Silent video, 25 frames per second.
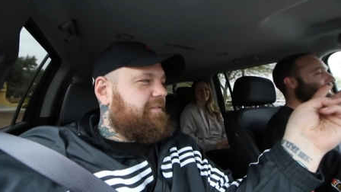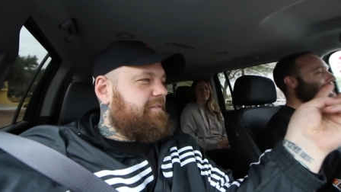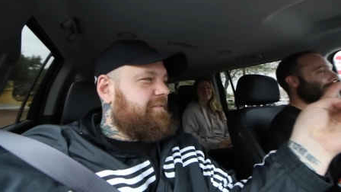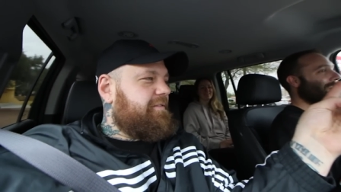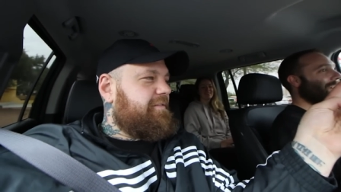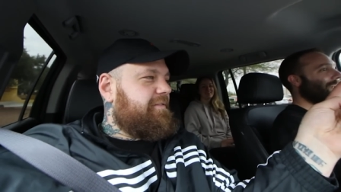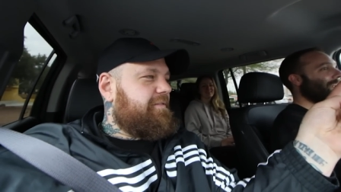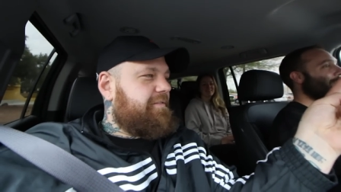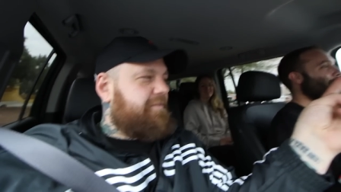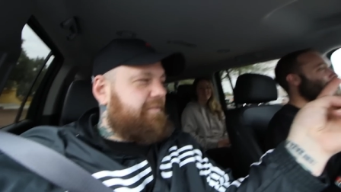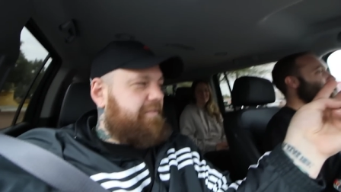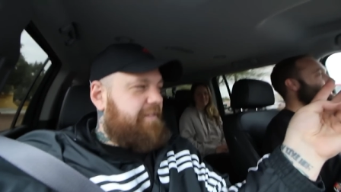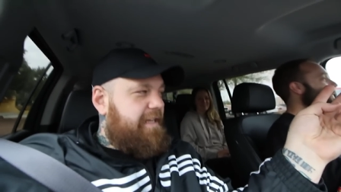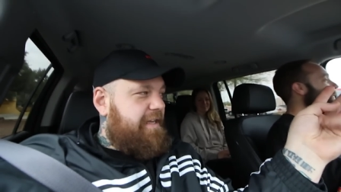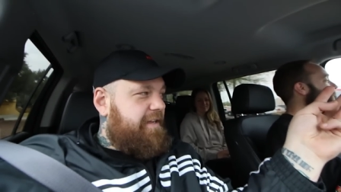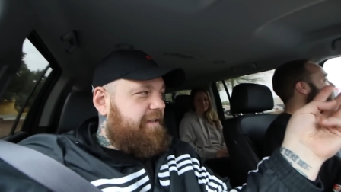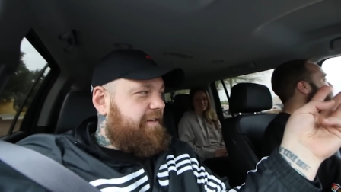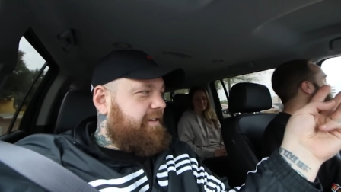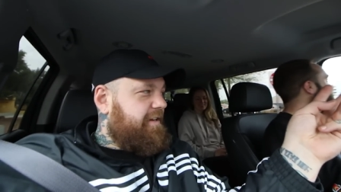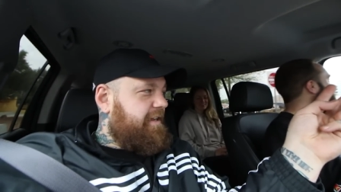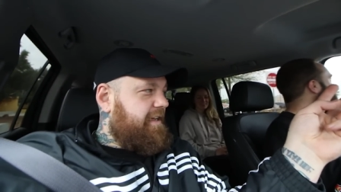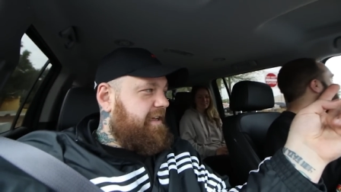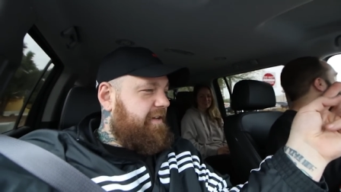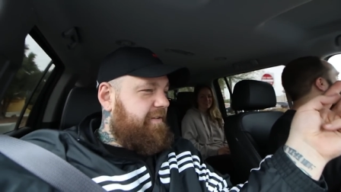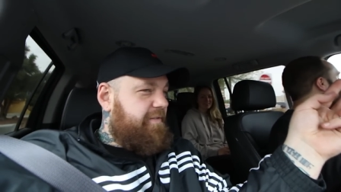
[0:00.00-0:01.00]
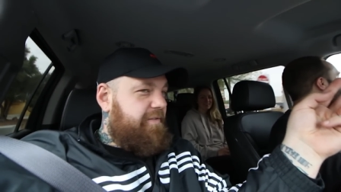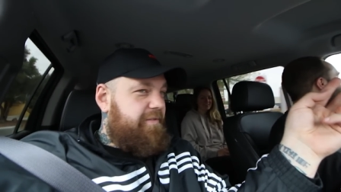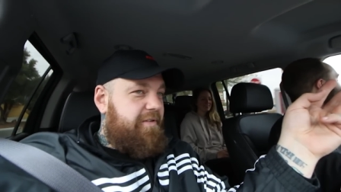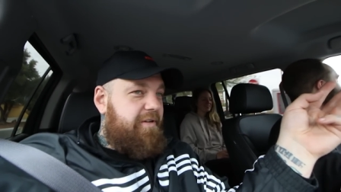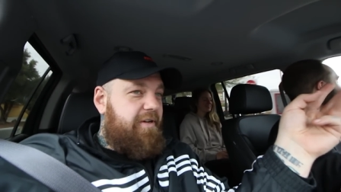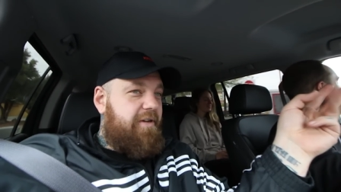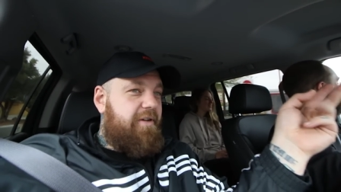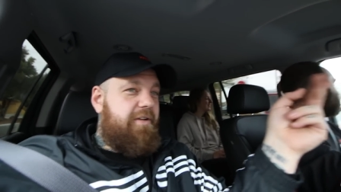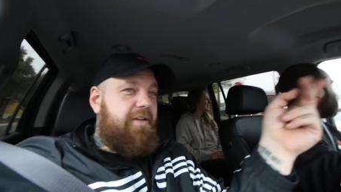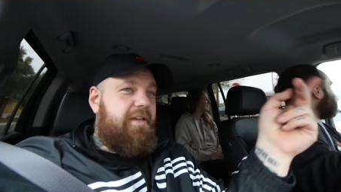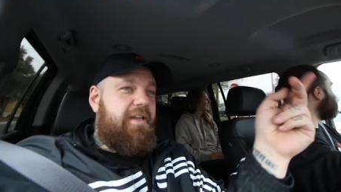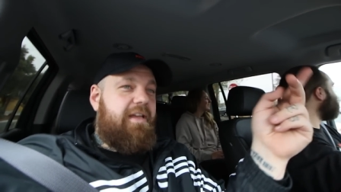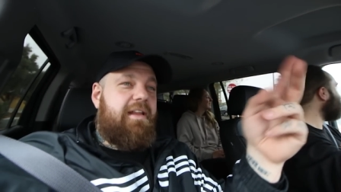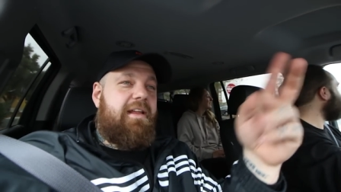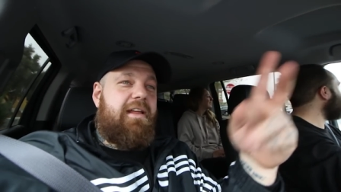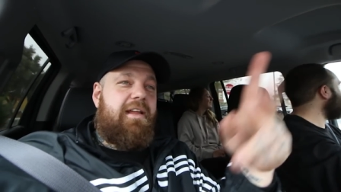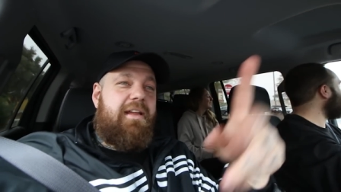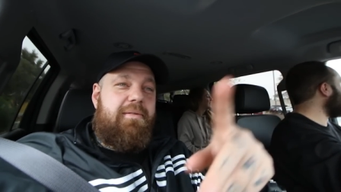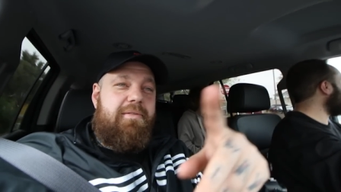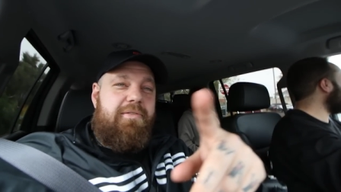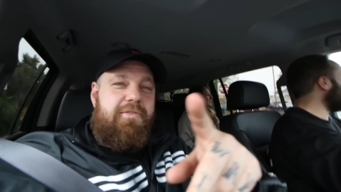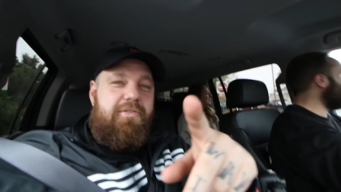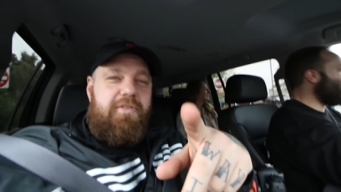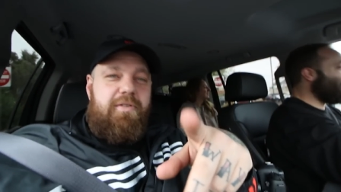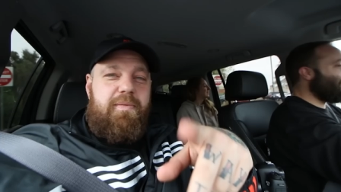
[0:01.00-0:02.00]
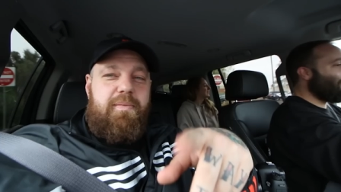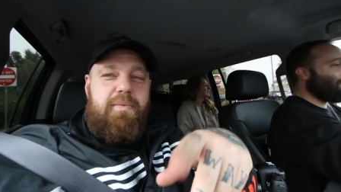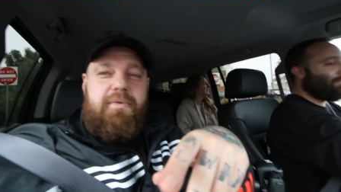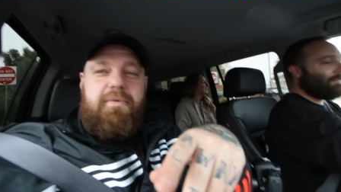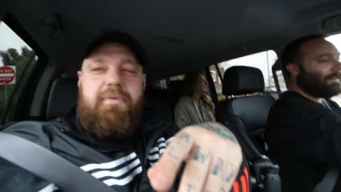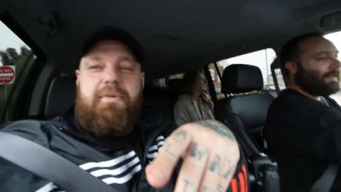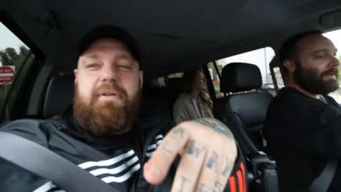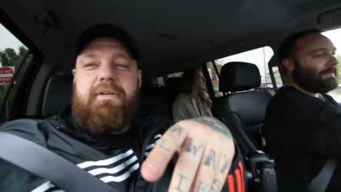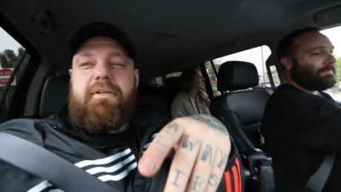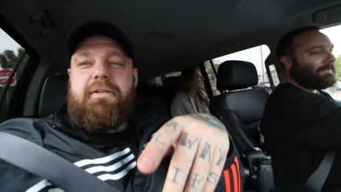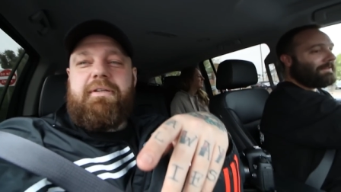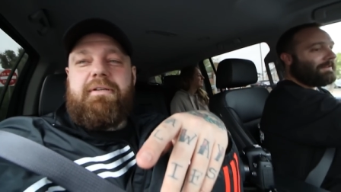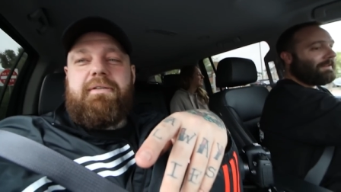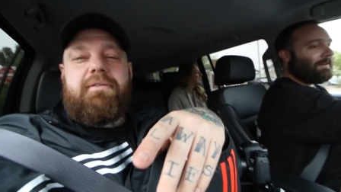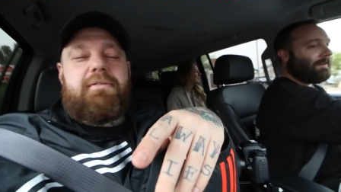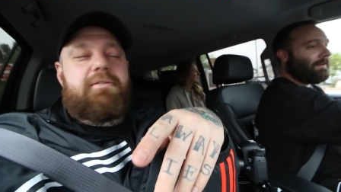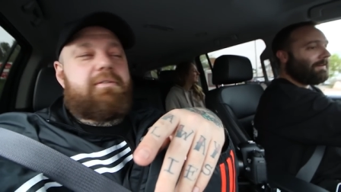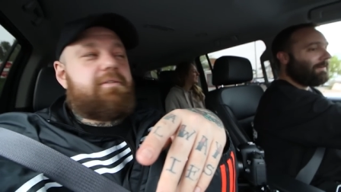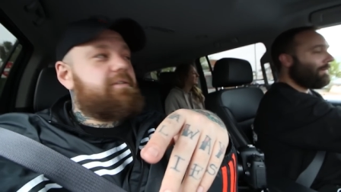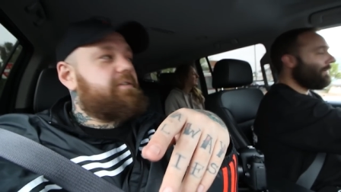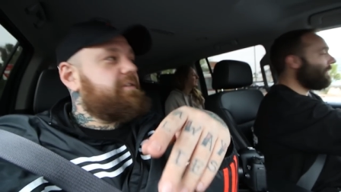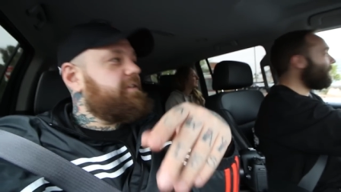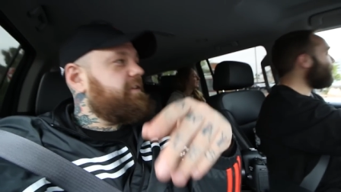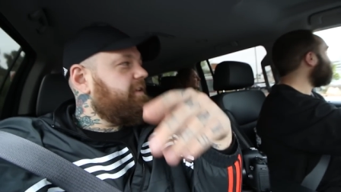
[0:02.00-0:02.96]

had ham and now cheese ha sandwich. Oh, you had a ham and cheese burrito. Left here?